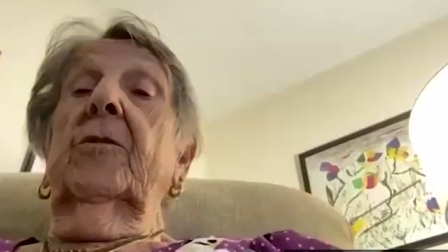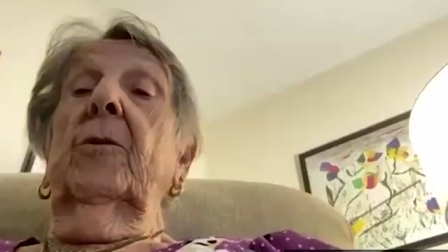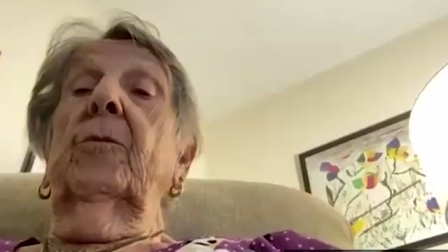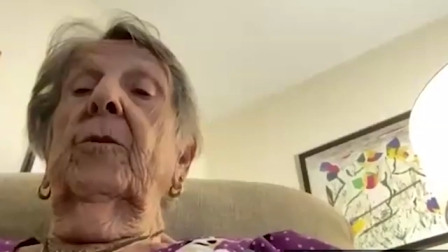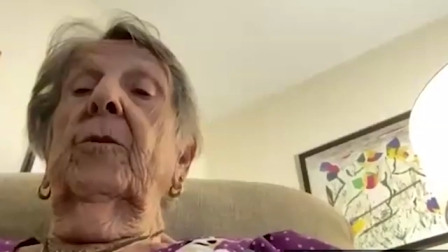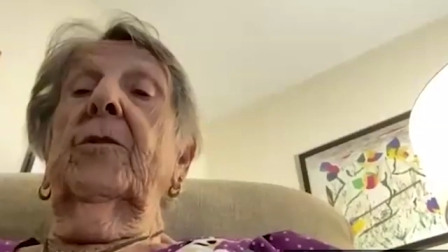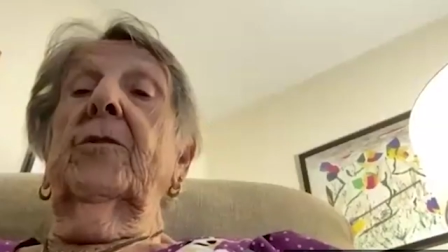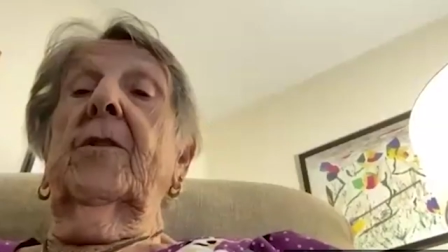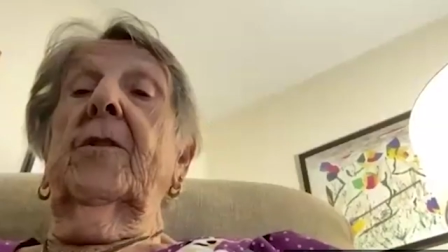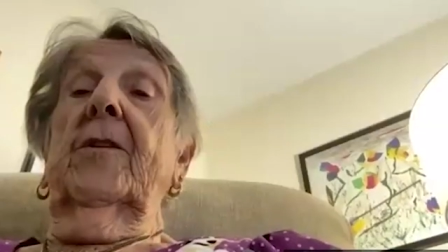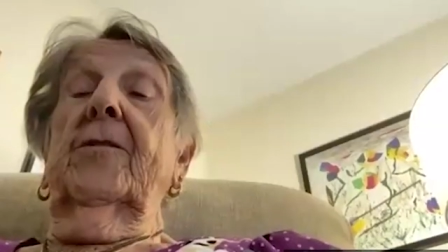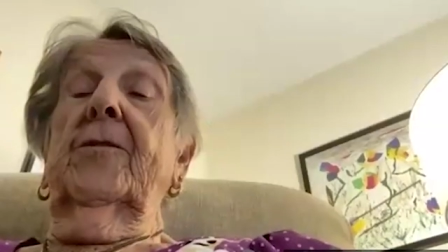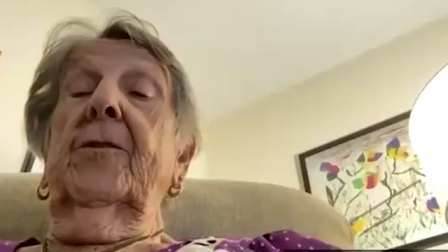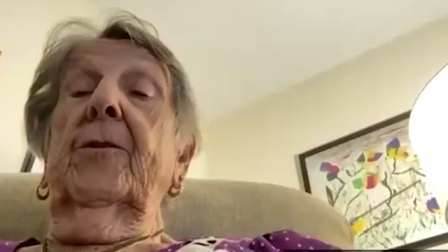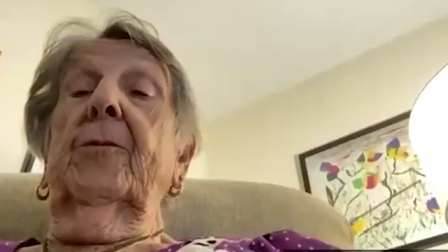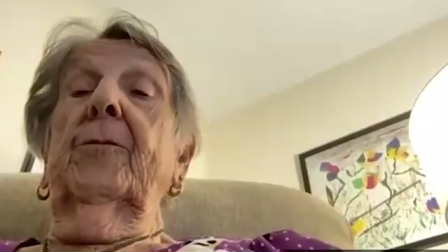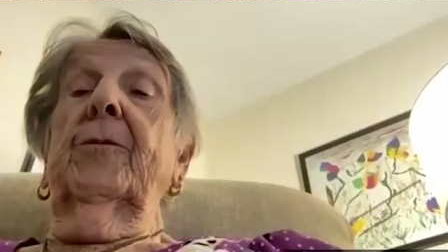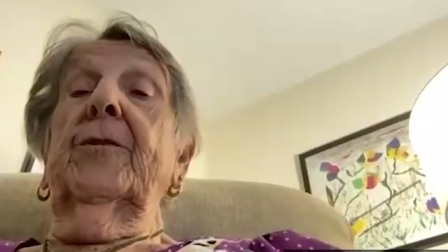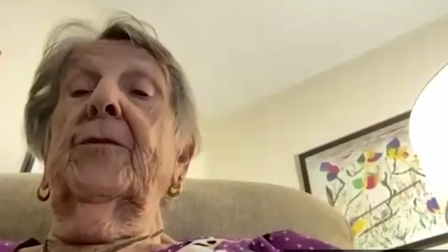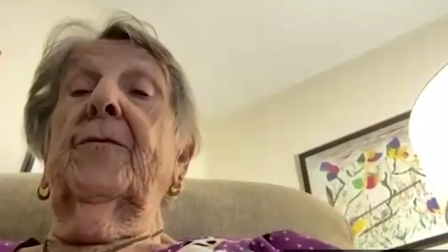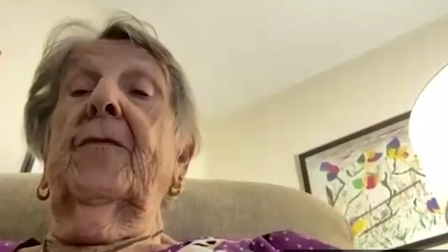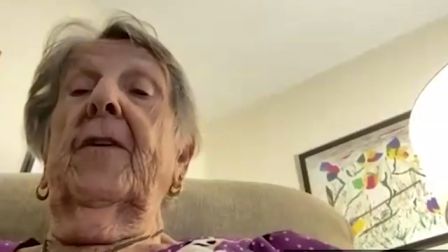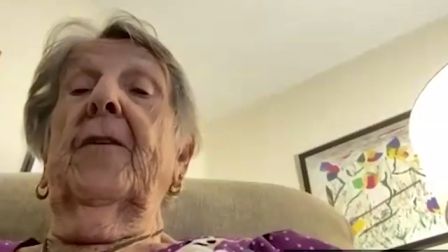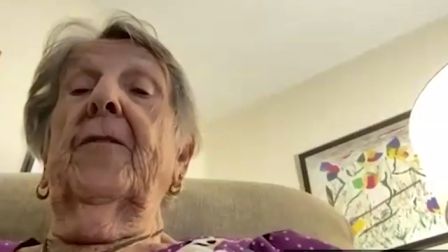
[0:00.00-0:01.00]
she was she
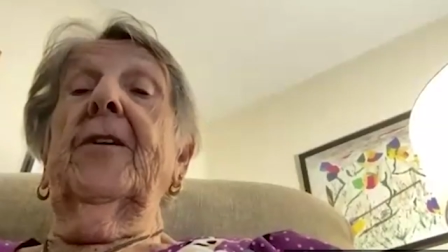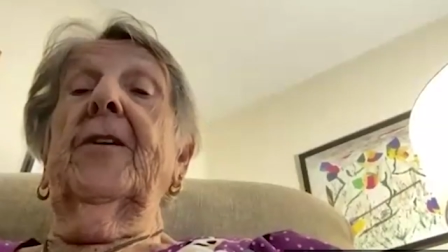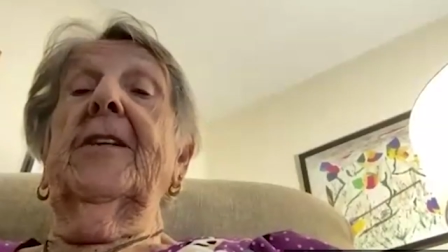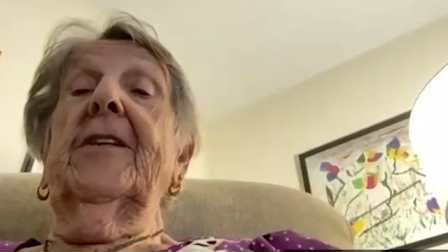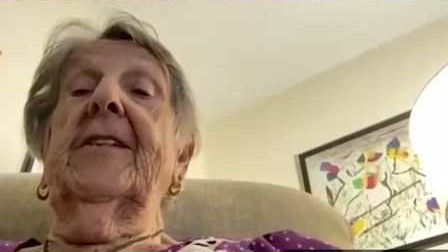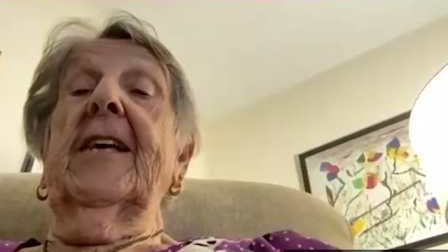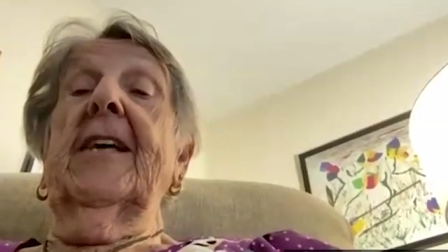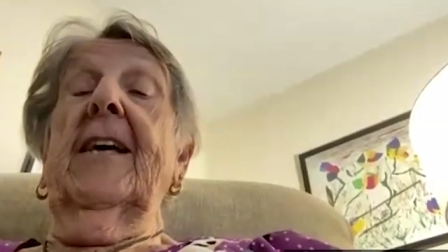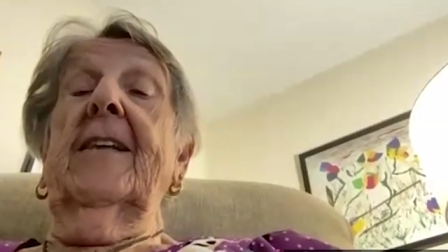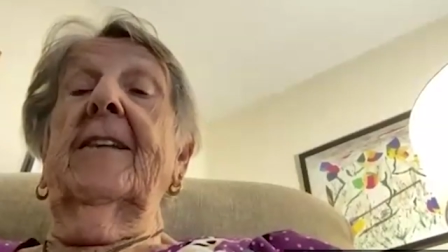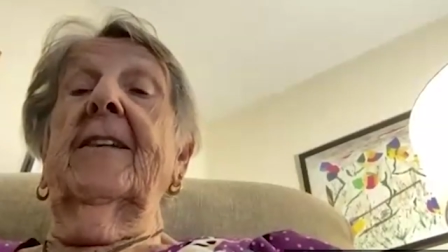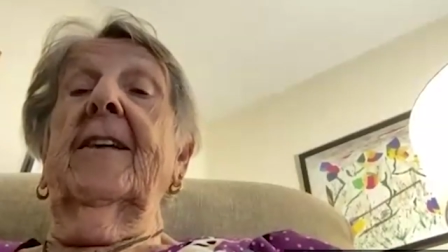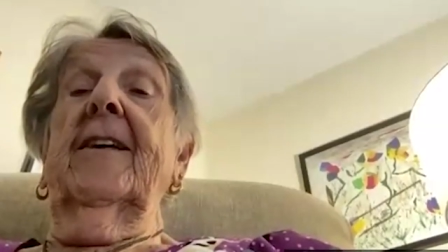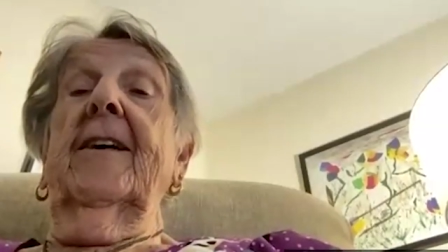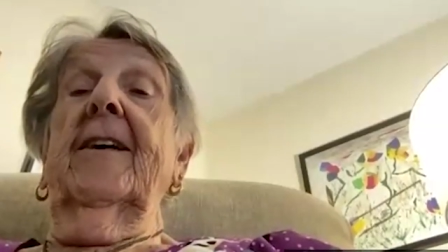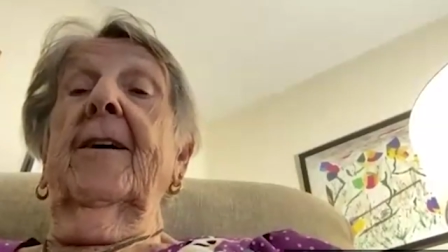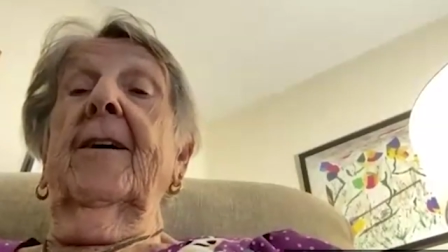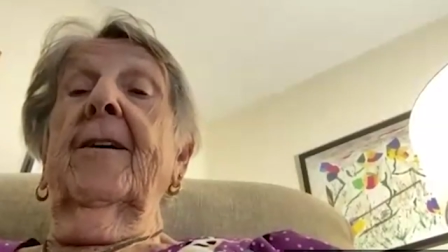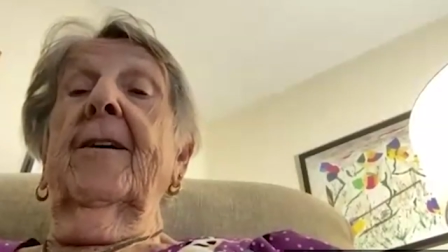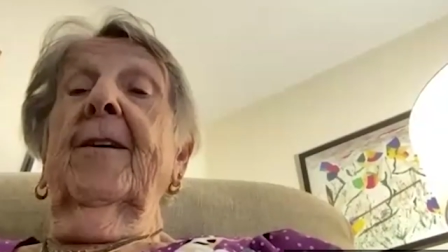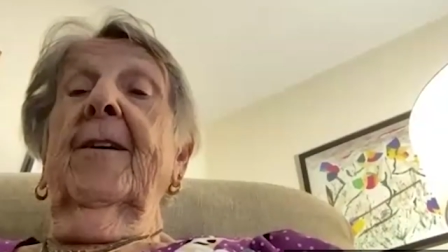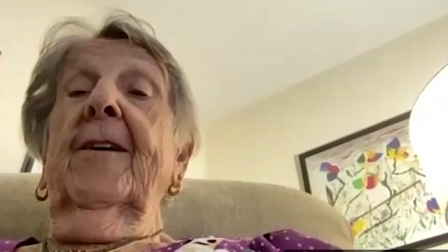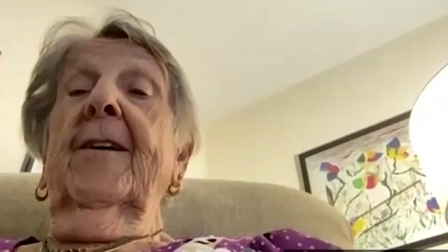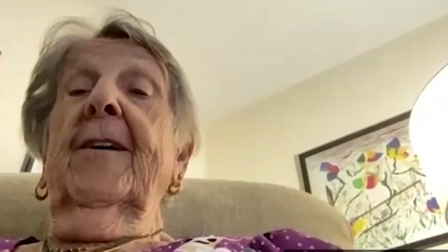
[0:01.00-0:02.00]
was very tender
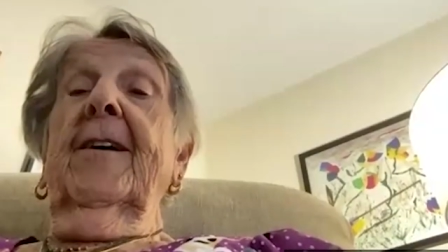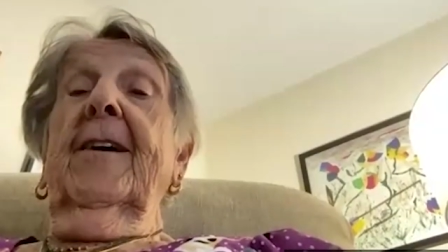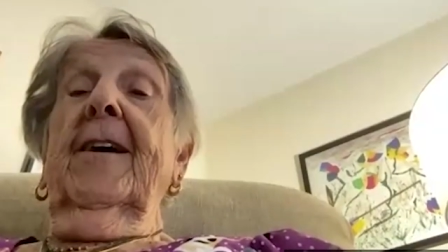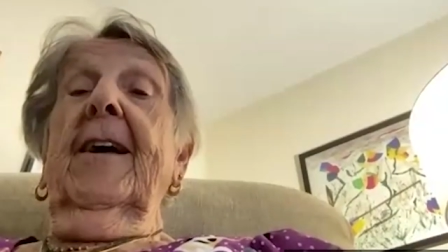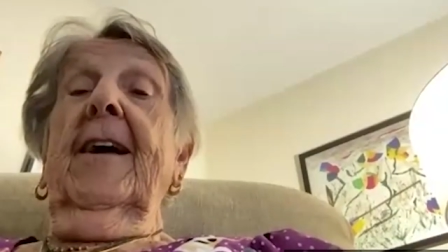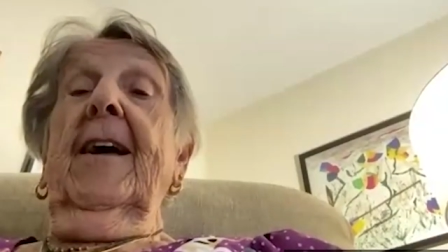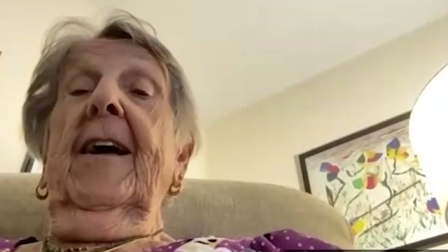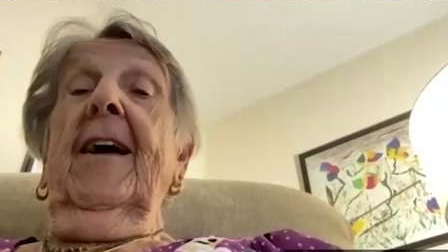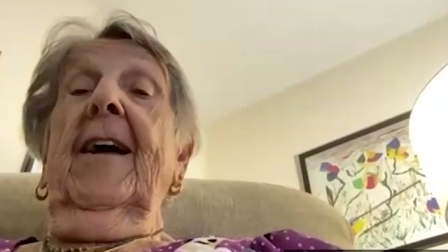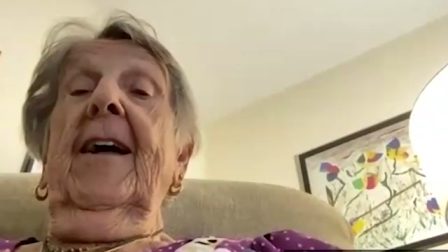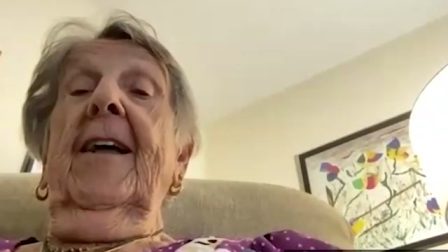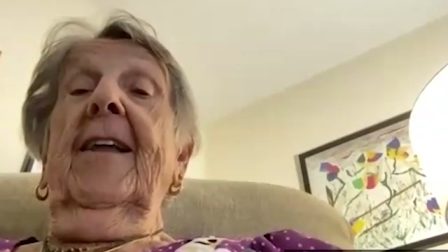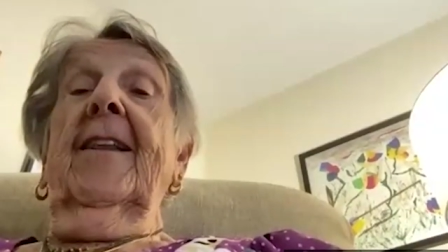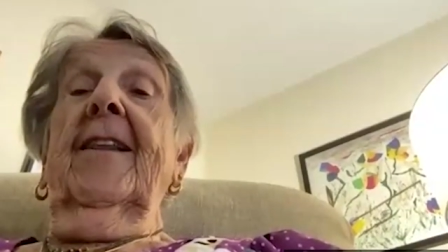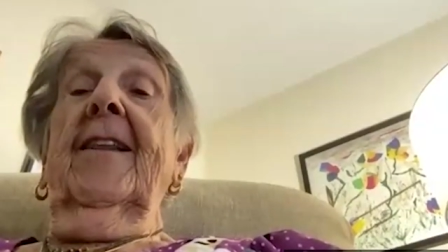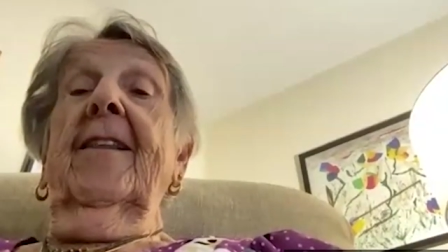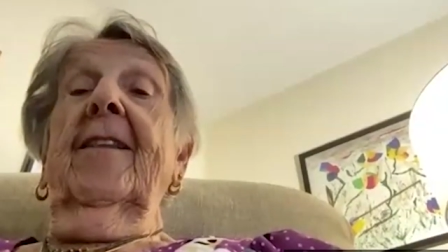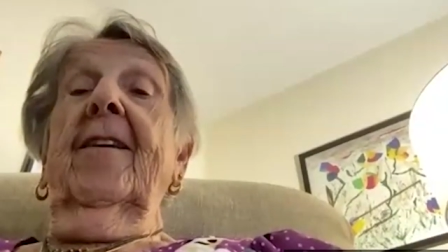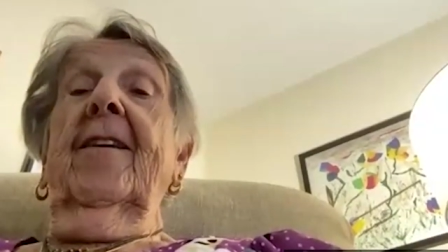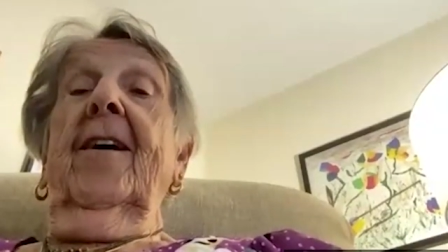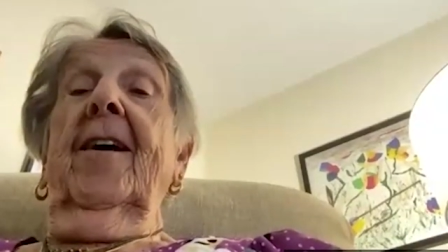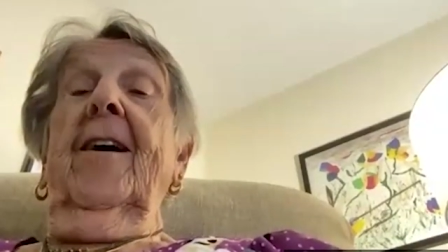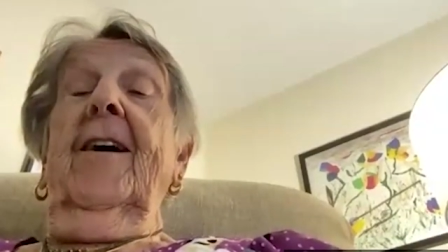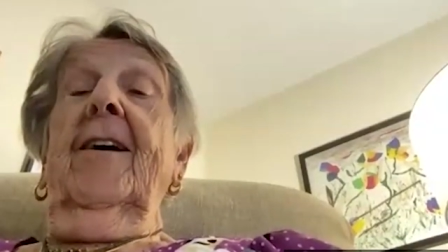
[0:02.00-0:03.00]

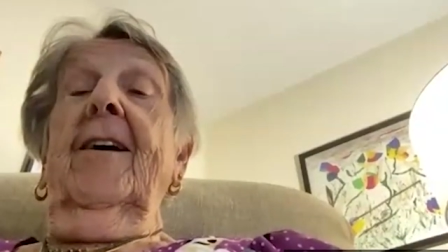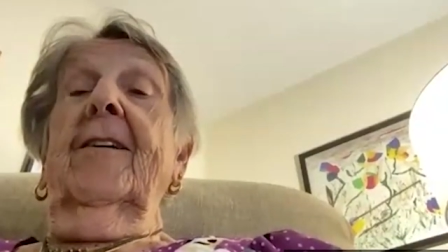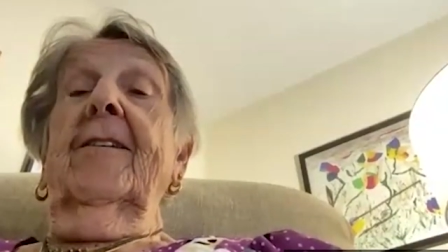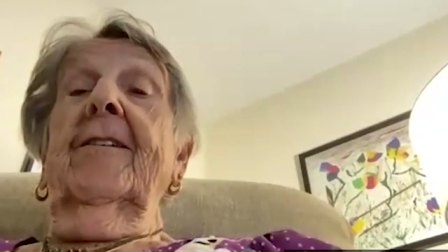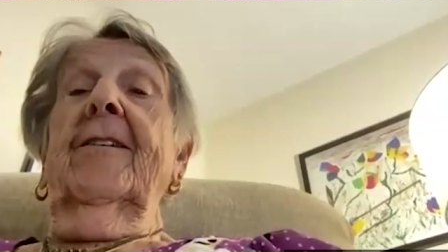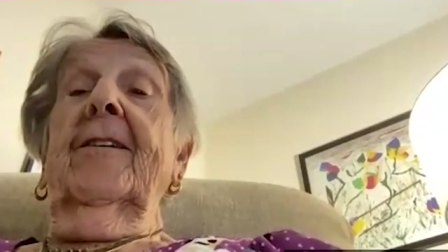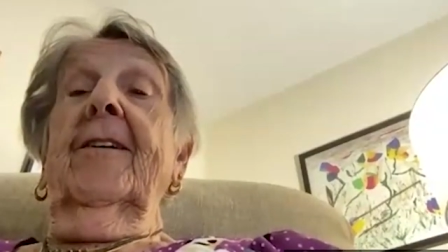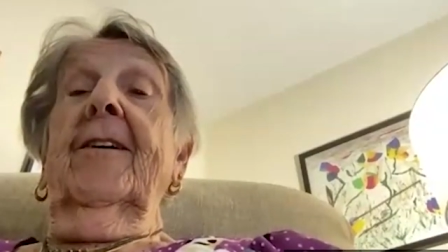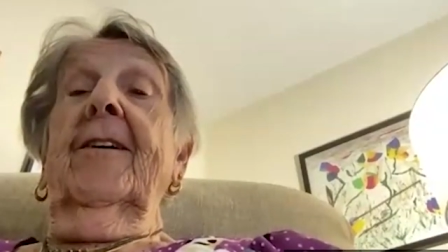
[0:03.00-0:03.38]
and uh,